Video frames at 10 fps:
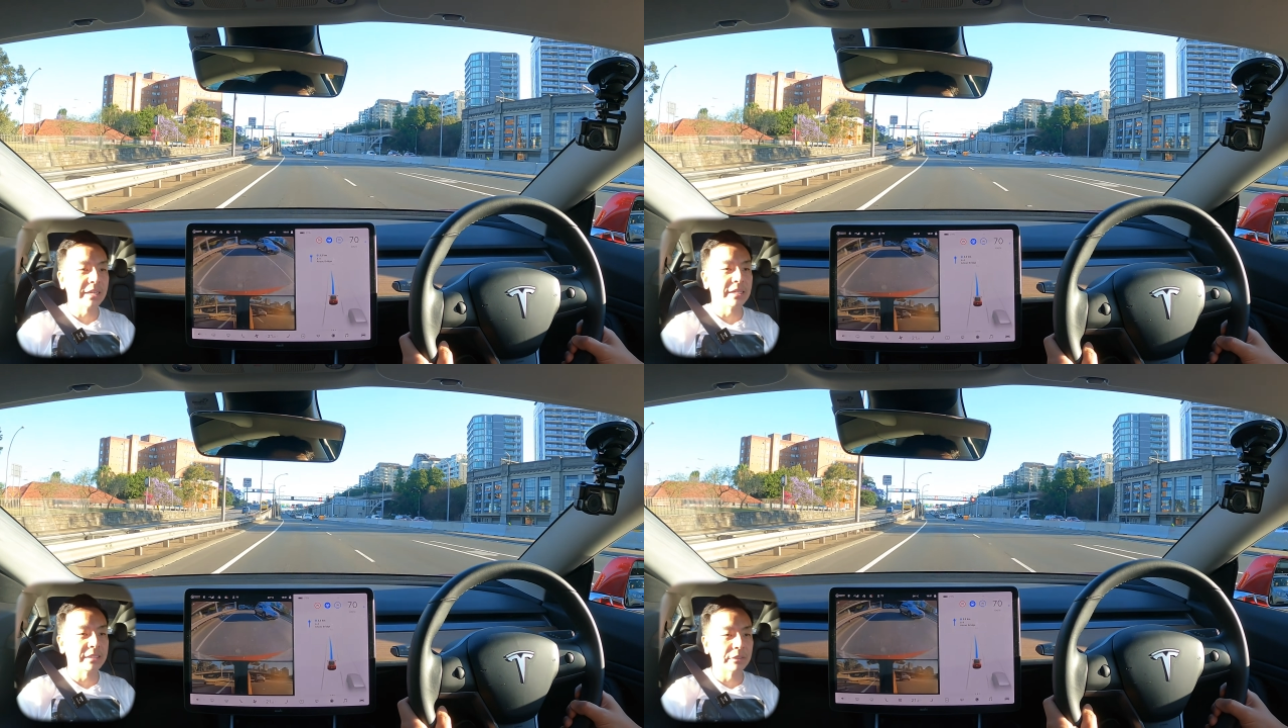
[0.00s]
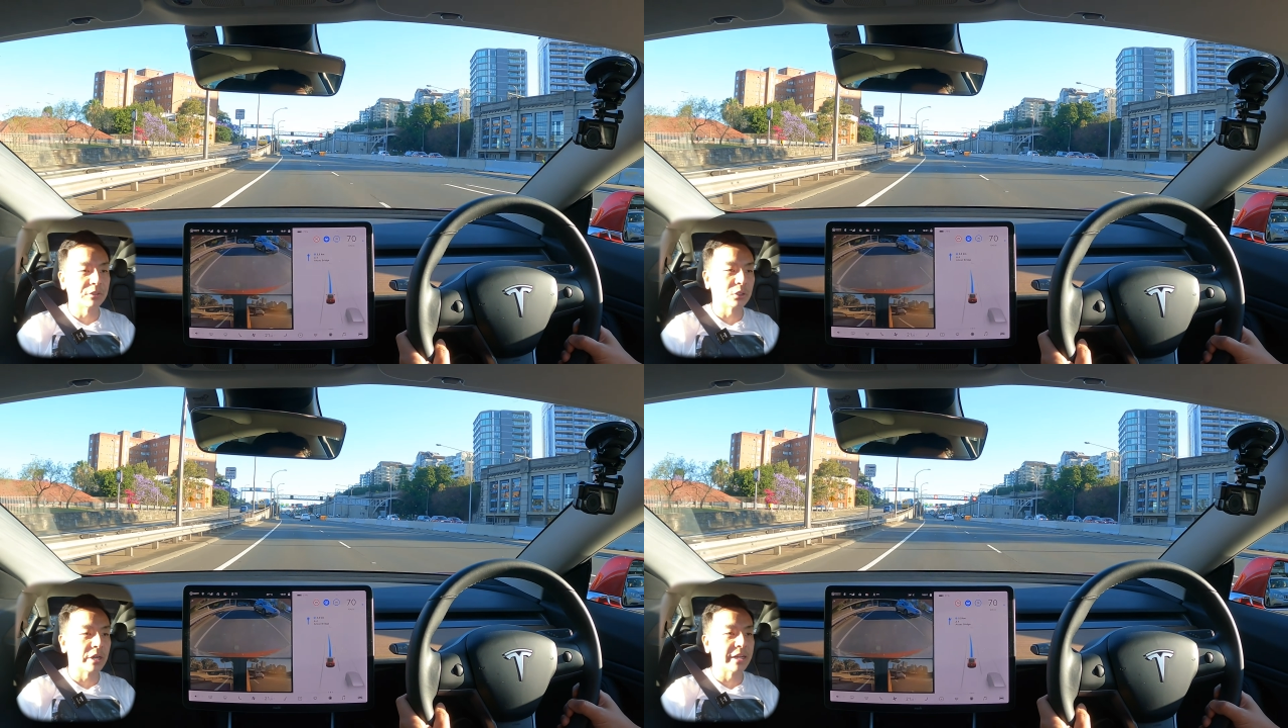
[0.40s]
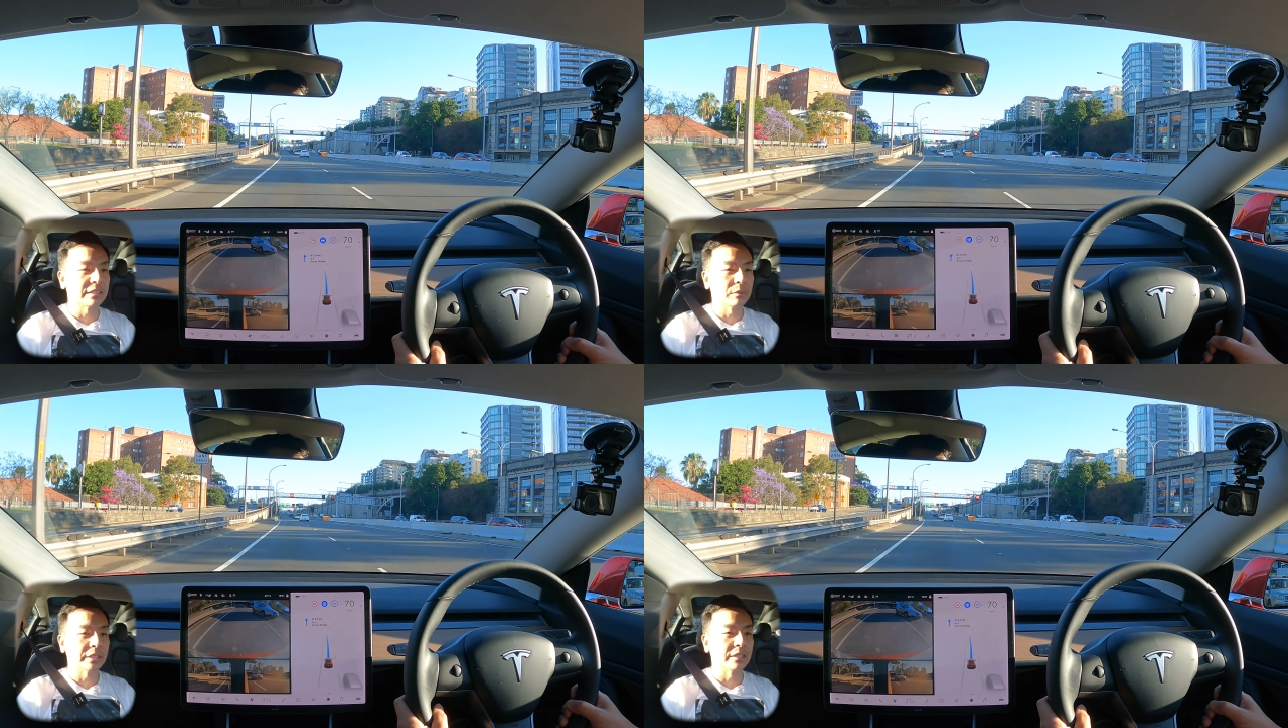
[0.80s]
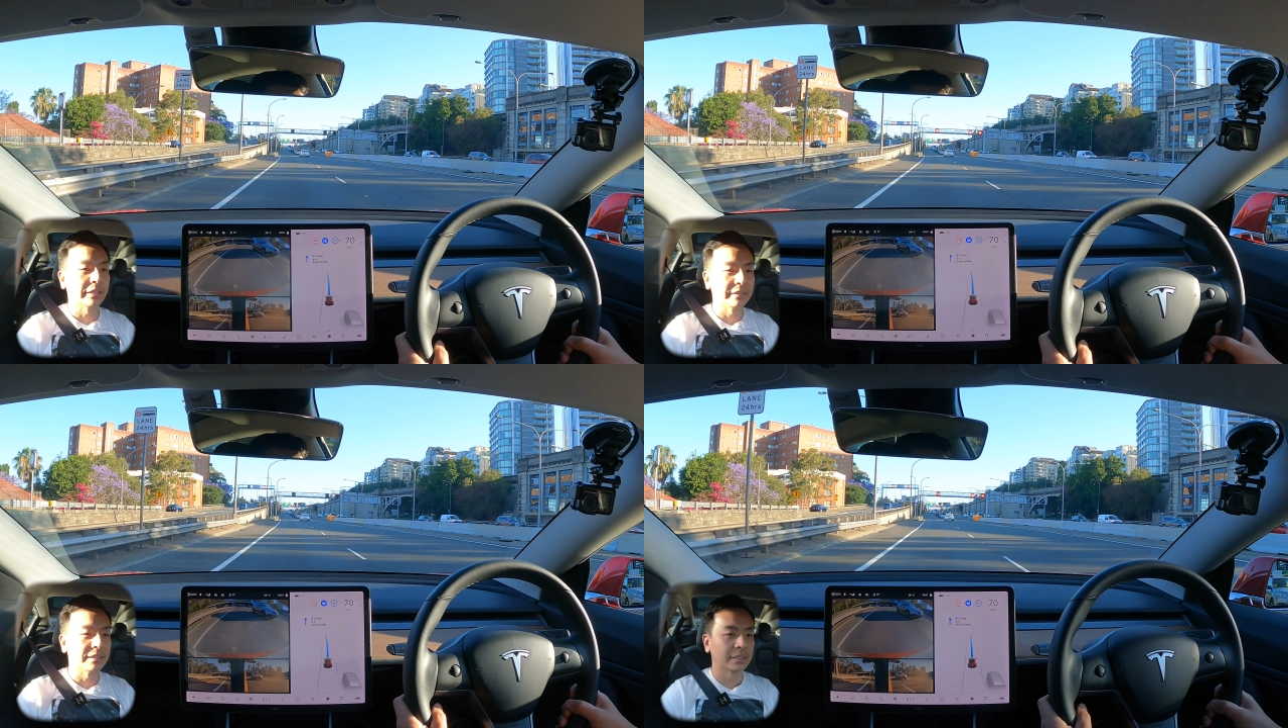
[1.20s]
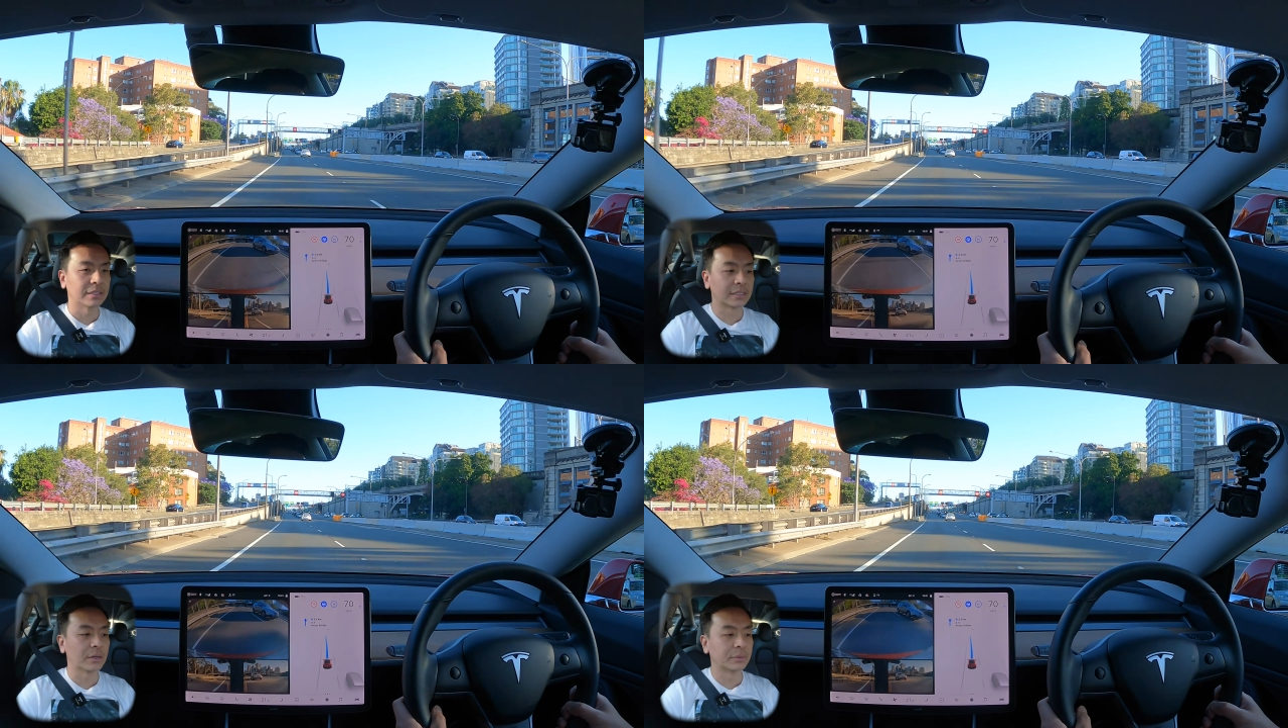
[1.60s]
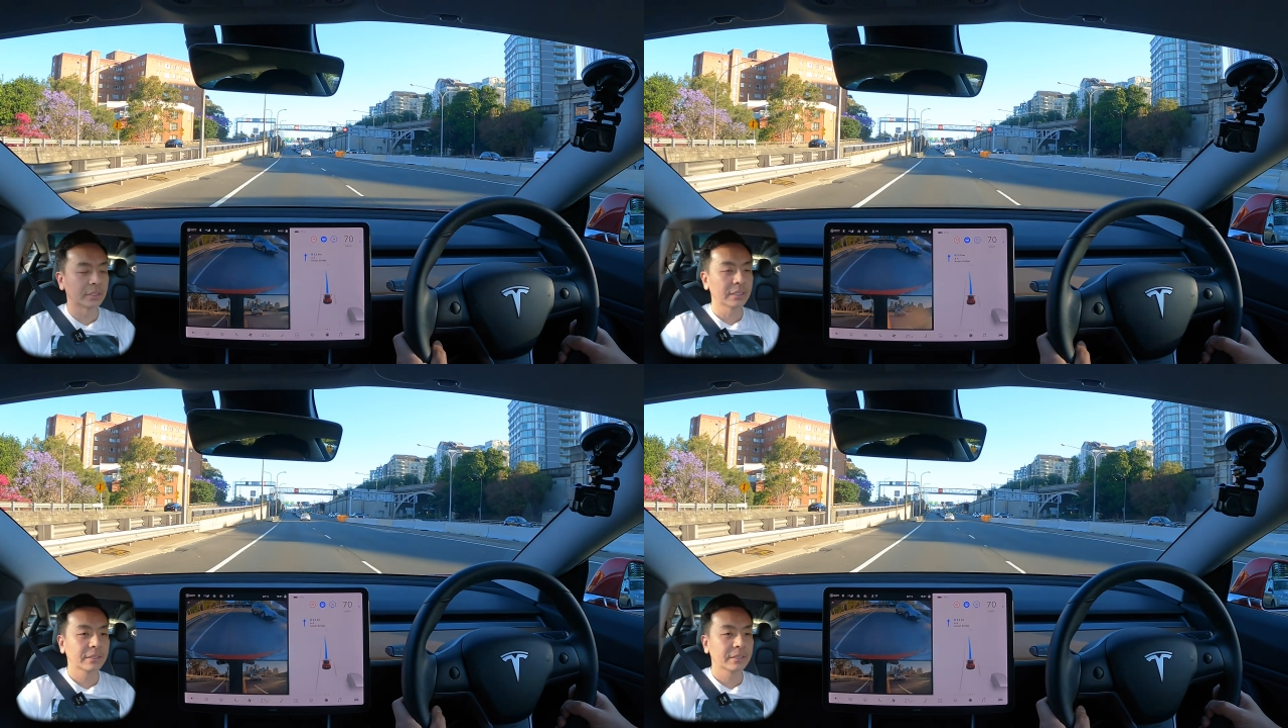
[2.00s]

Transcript: instead of trying something like this to start with.